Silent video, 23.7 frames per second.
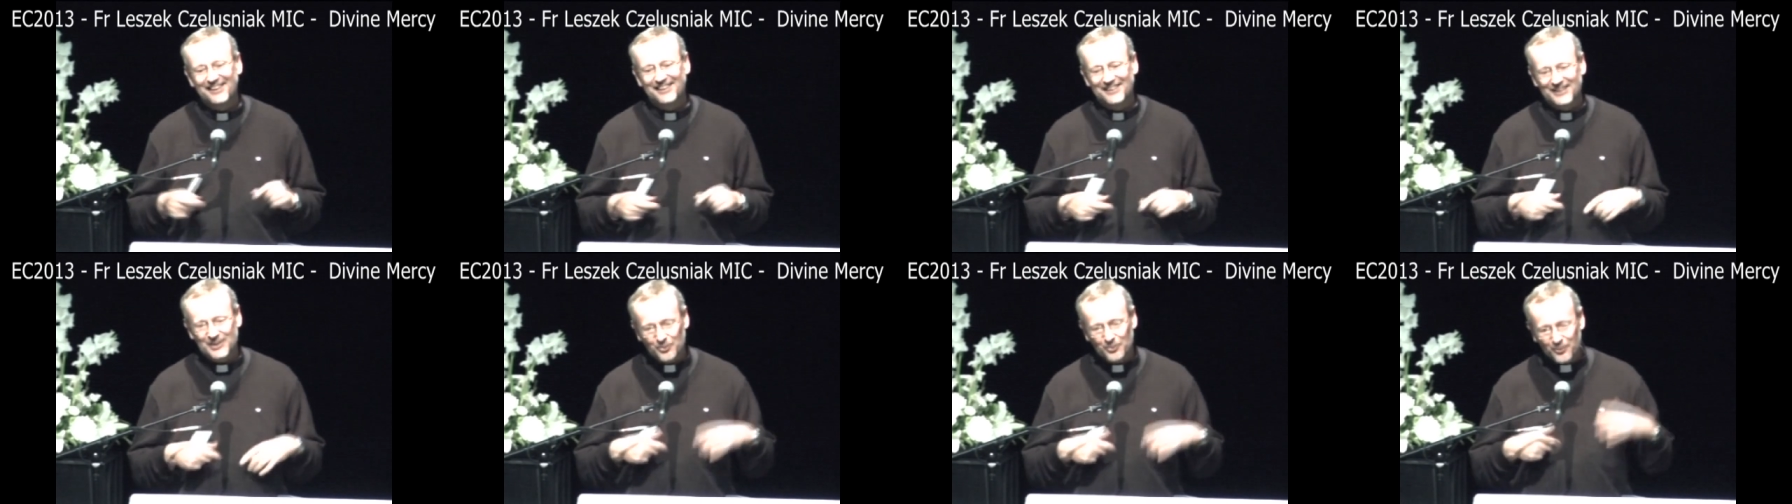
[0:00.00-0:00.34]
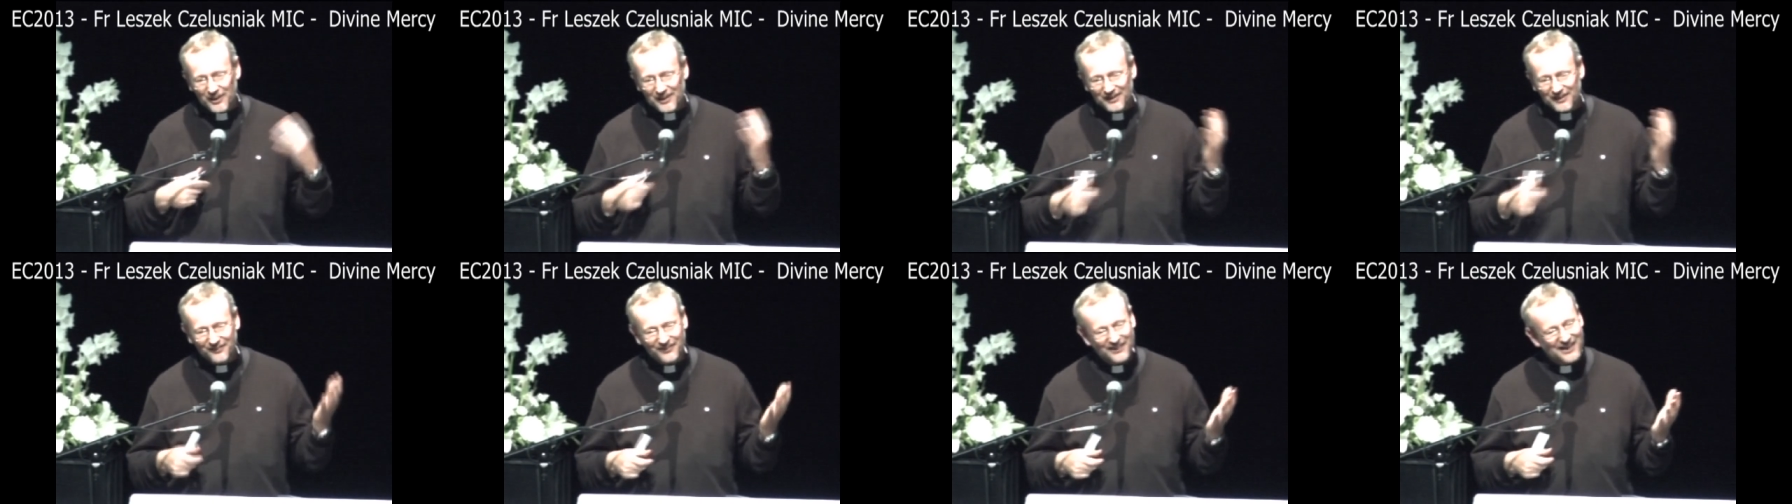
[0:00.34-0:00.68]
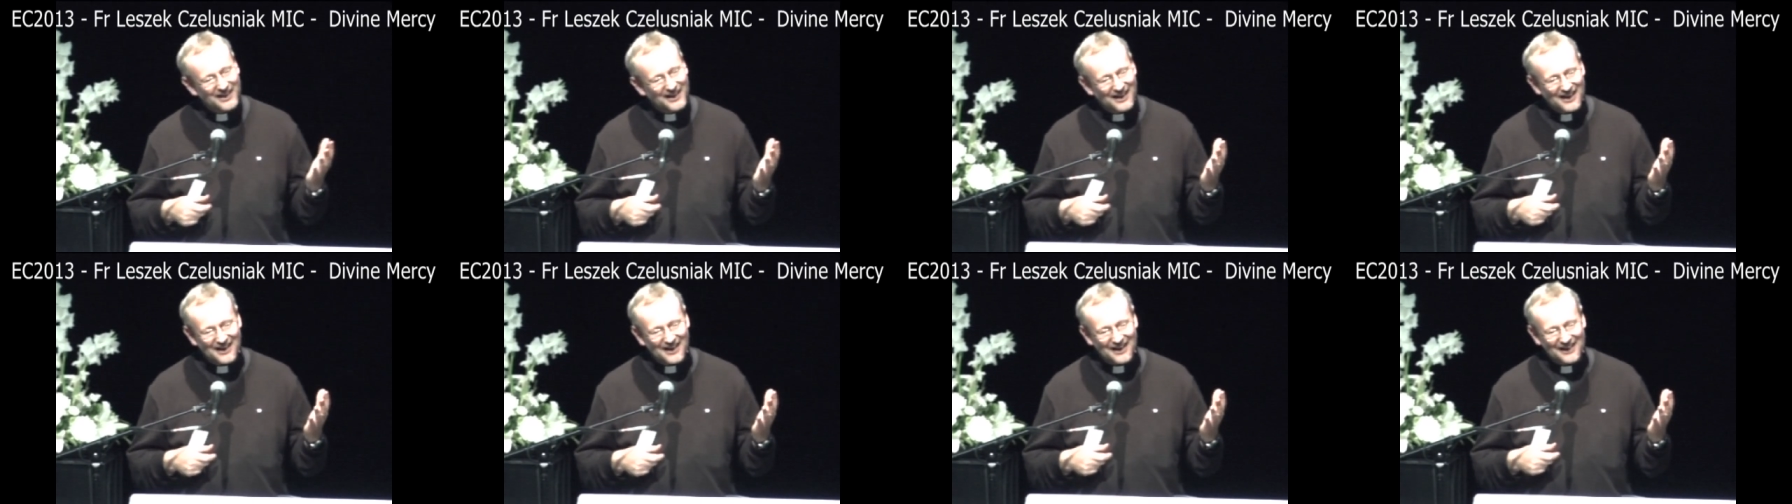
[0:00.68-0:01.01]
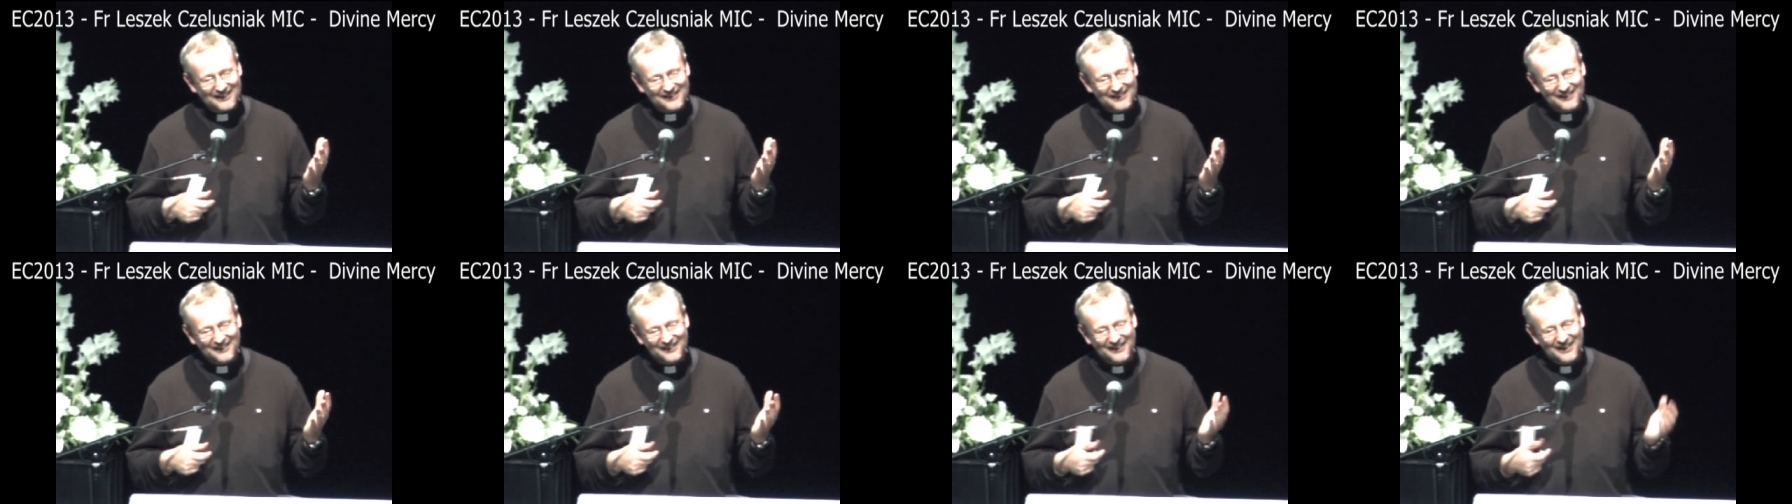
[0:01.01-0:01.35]
The will of
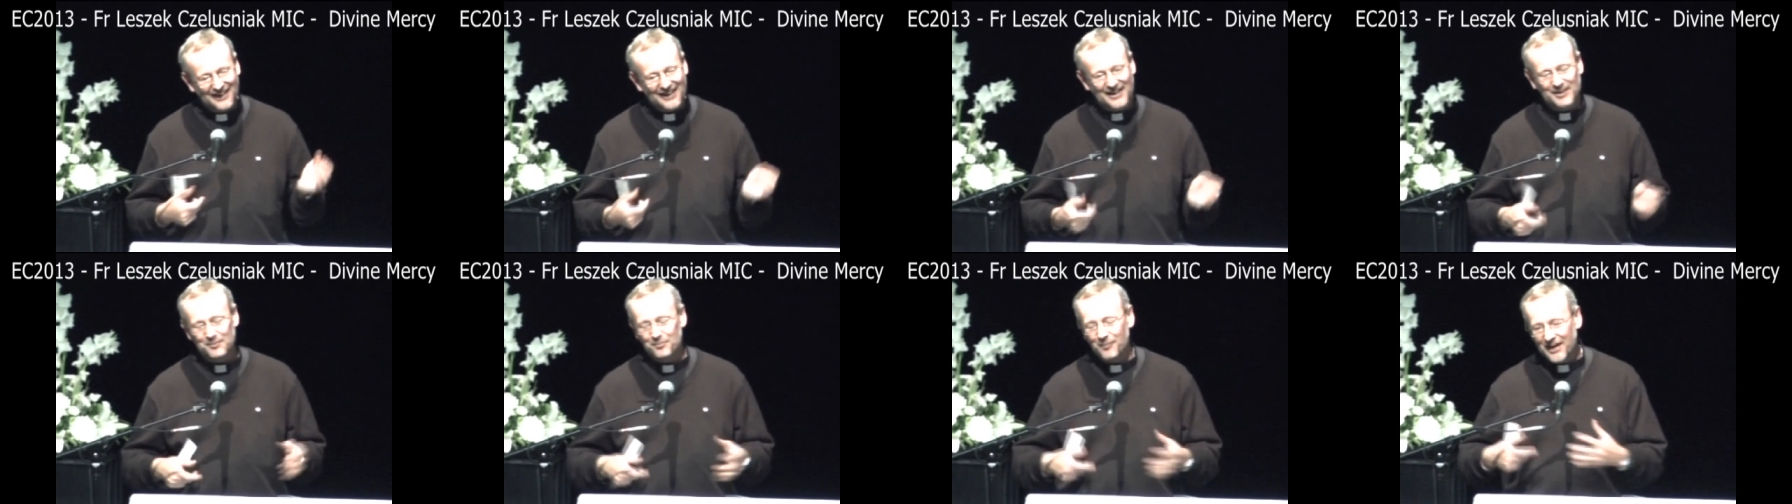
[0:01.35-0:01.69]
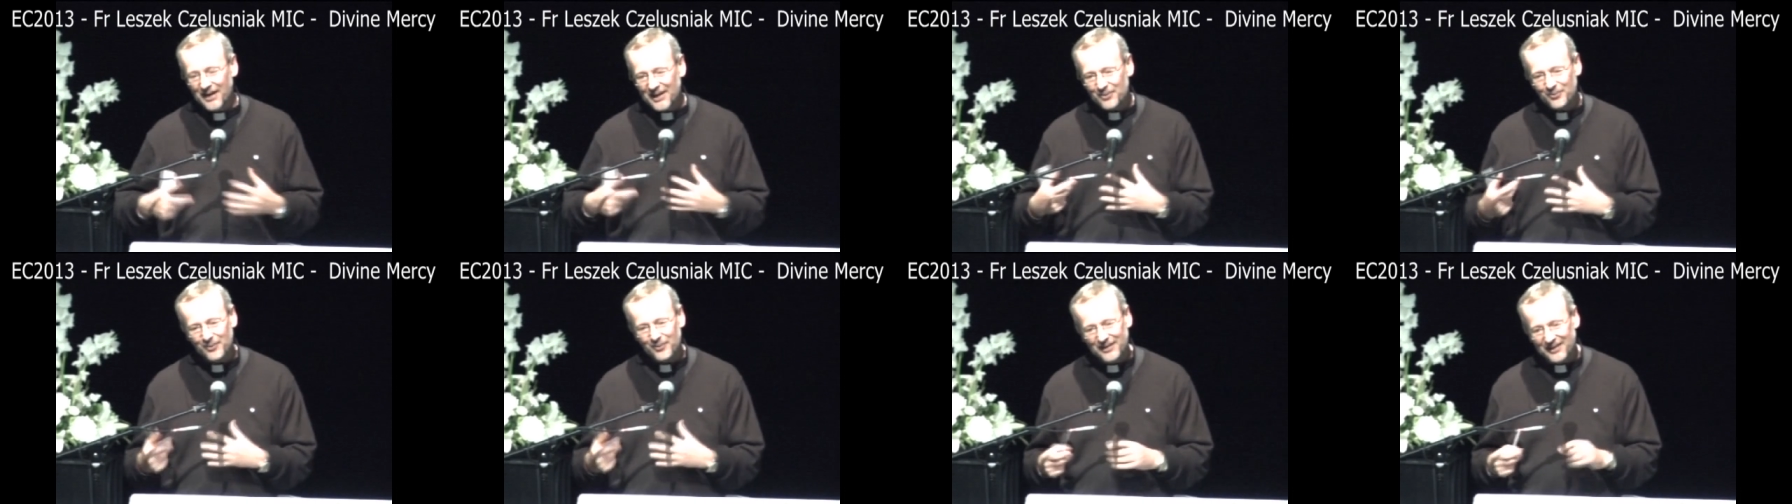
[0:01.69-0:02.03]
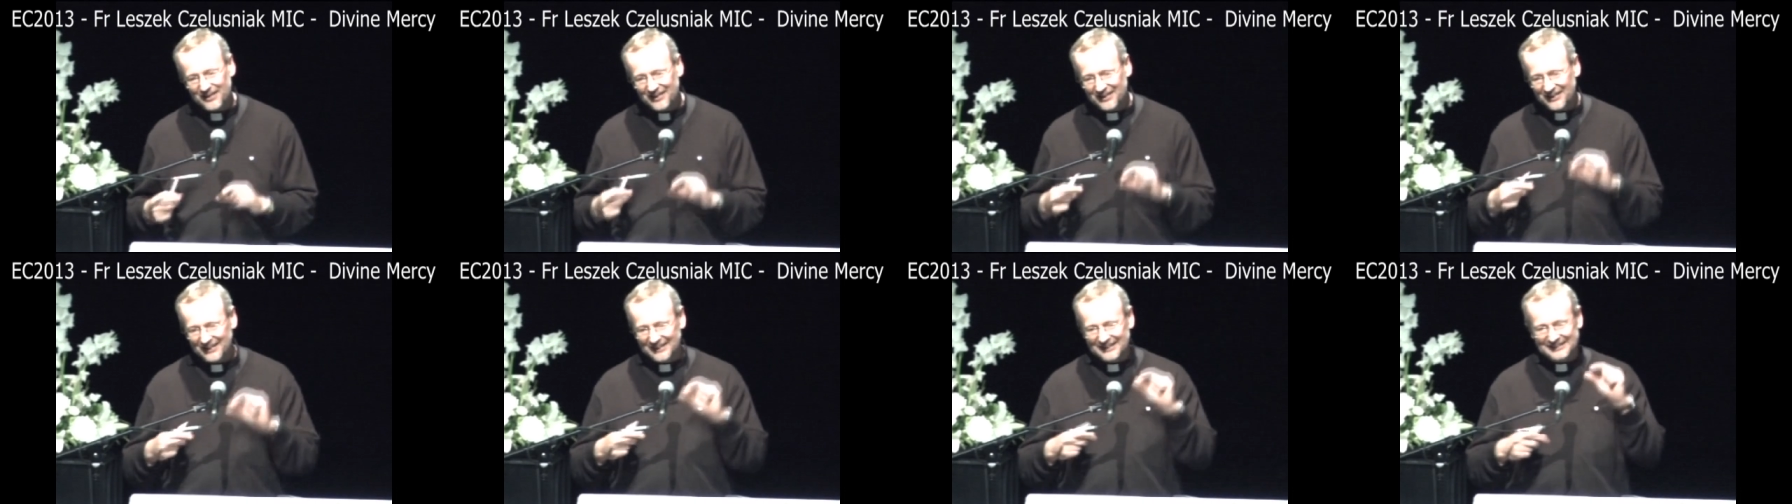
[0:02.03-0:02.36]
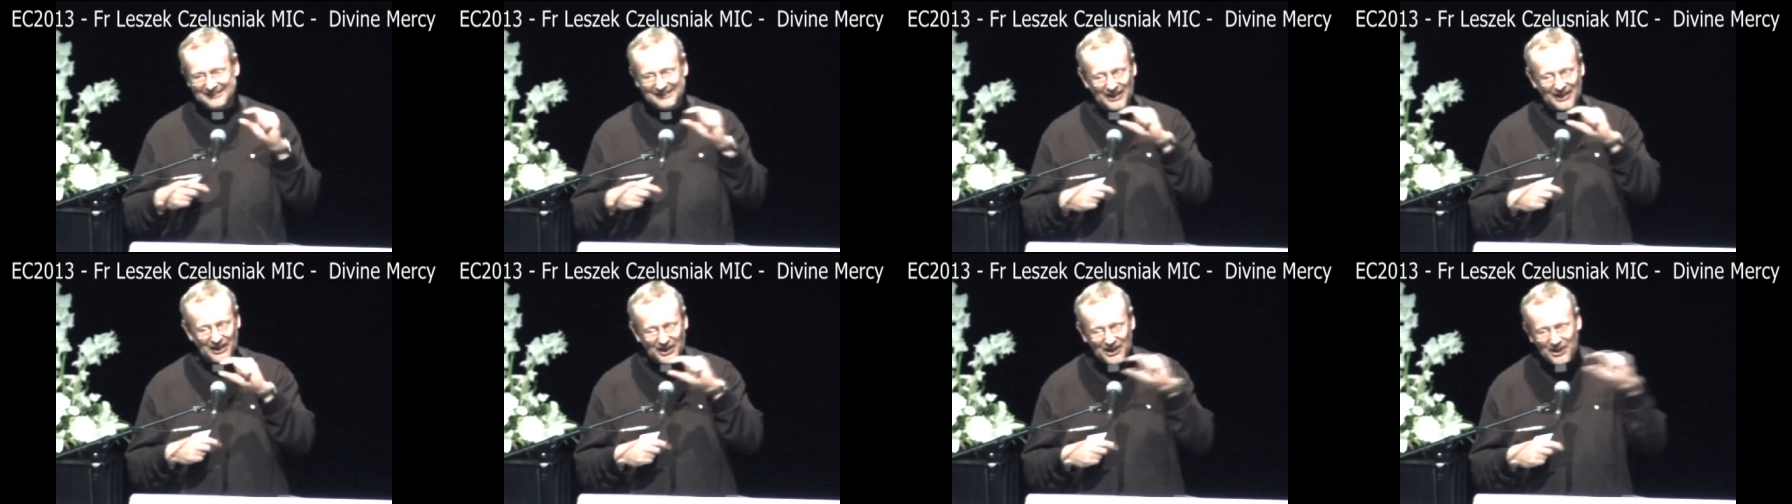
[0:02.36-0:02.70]
God and my will is the